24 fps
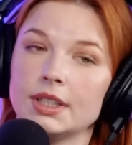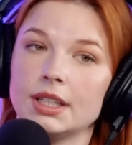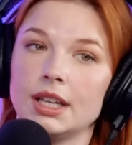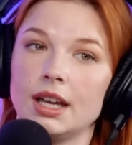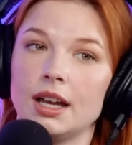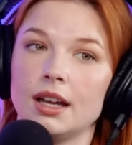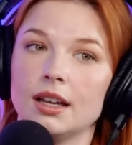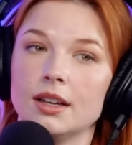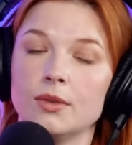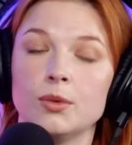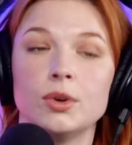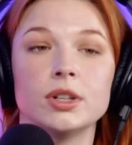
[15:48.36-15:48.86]

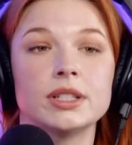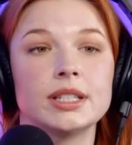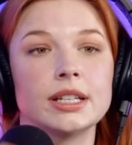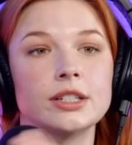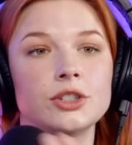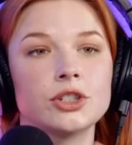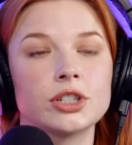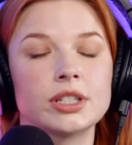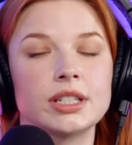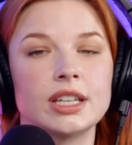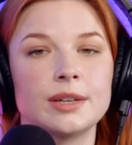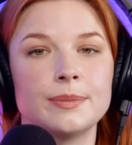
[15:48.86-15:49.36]
Yeah. Well, it's
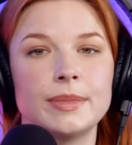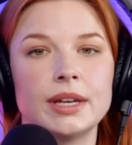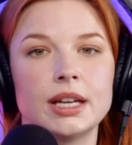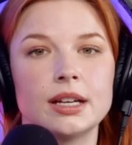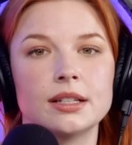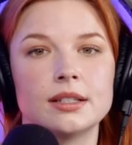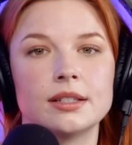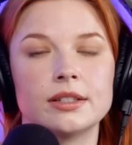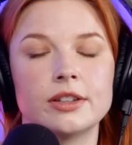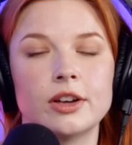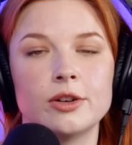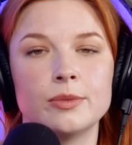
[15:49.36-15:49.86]
interesting
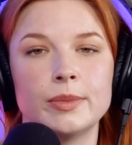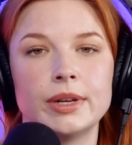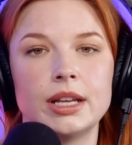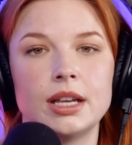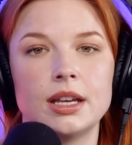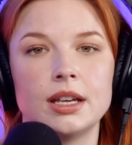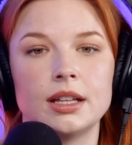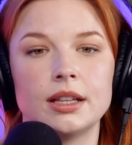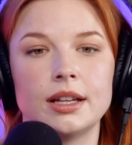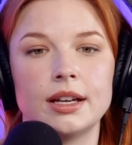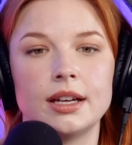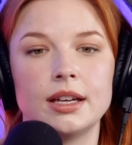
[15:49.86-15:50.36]
because so
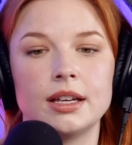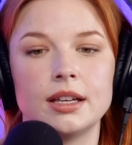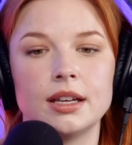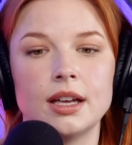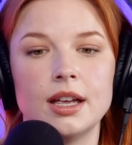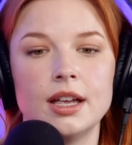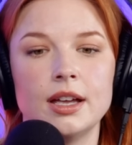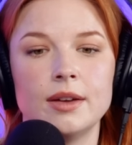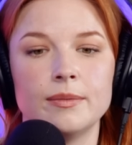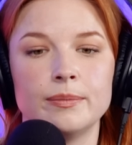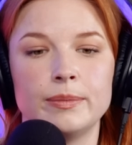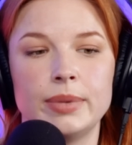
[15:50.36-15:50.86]
many, like,
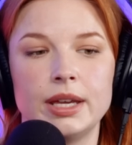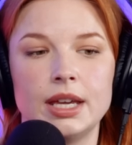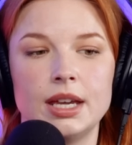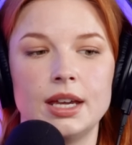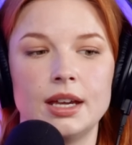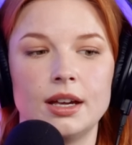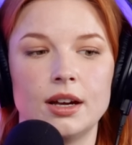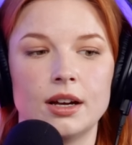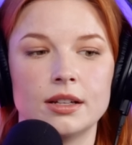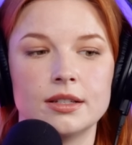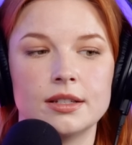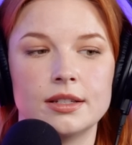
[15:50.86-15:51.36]

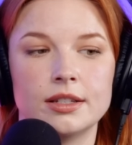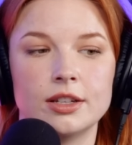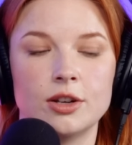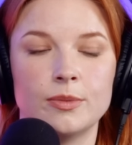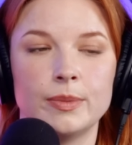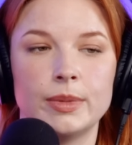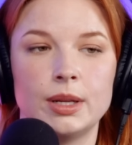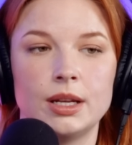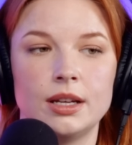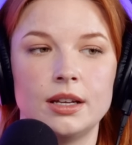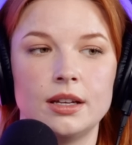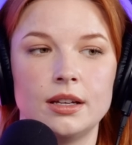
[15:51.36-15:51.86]
being on so
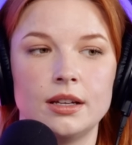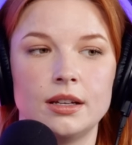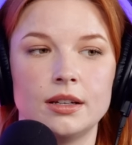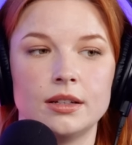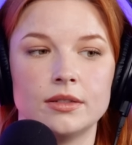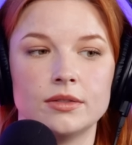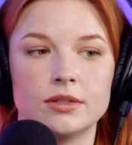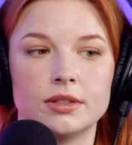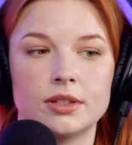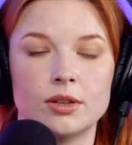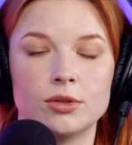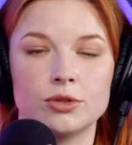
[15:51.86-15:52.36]
many
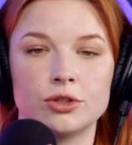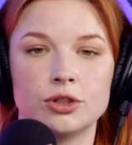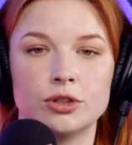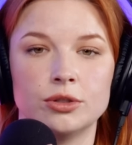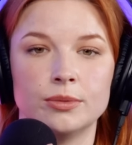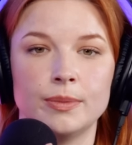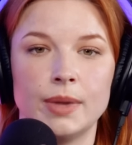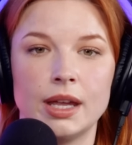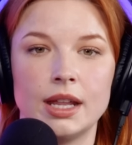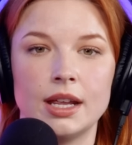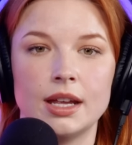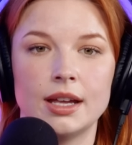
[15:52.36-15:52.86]
social
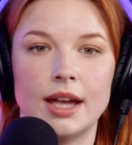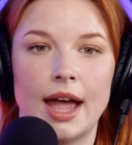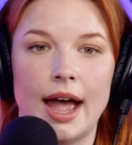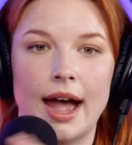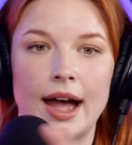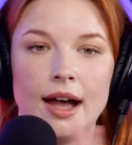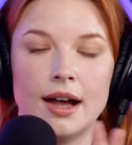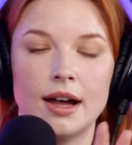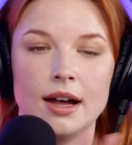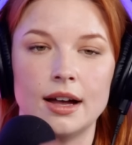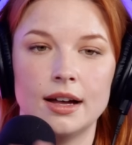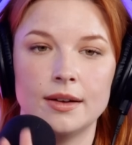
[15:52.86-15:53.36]
media
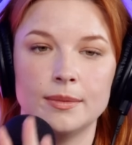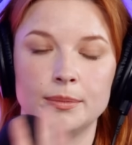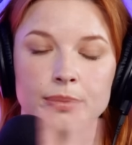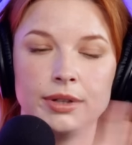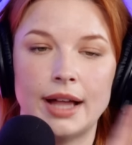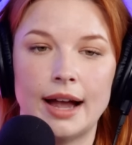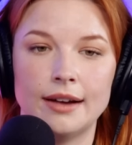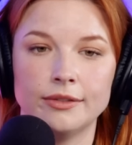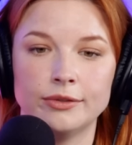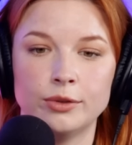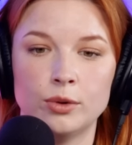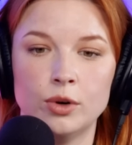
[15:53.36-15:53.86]

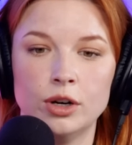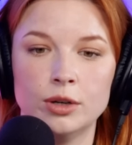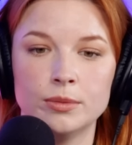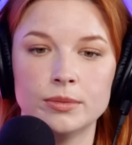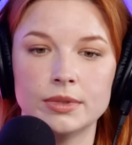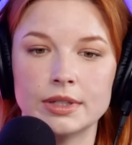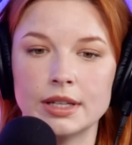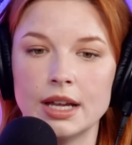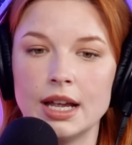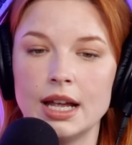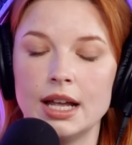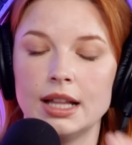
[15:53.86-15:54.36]

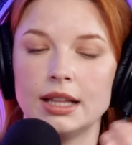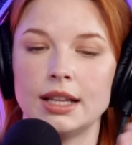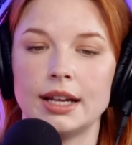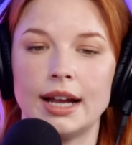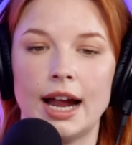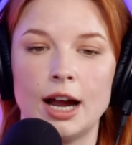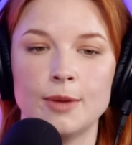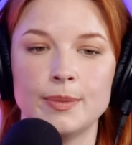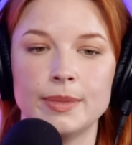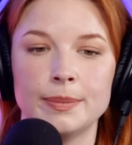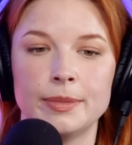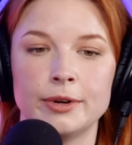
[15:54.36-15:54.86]
platforms. Like,
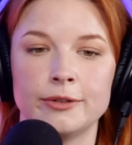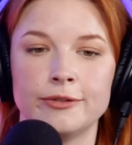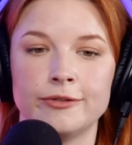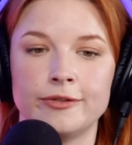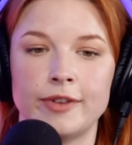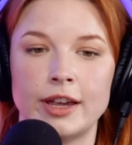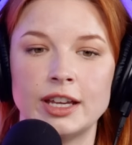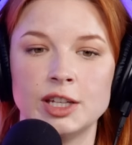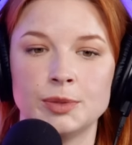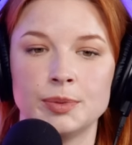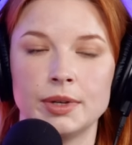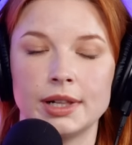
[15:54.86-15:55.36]
I remember
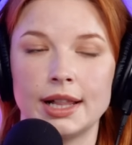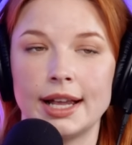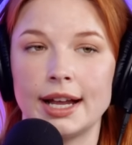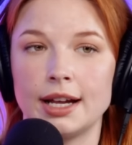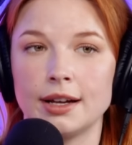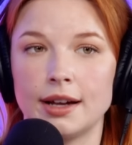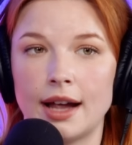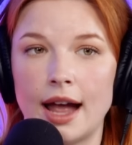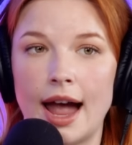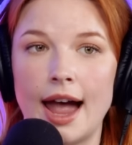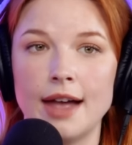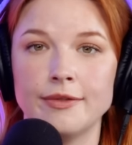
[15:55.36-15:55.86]
Facebook.
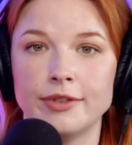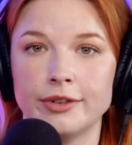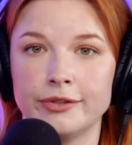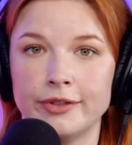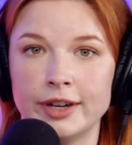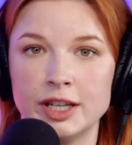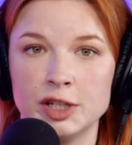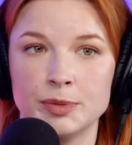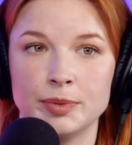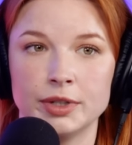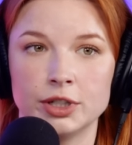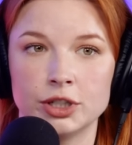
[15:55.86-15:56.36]
Like, I have a
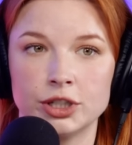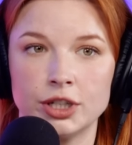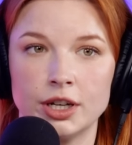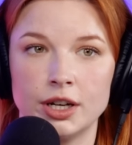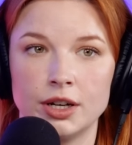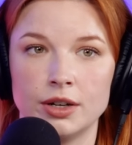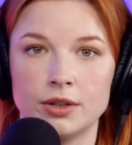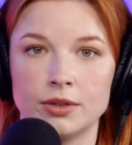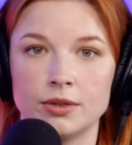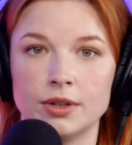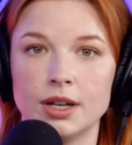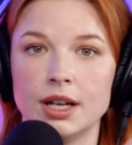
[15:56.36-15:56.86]
Facebook
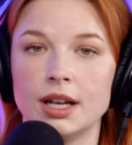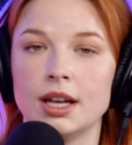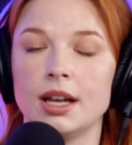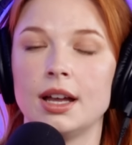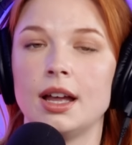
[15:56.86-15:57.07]
show.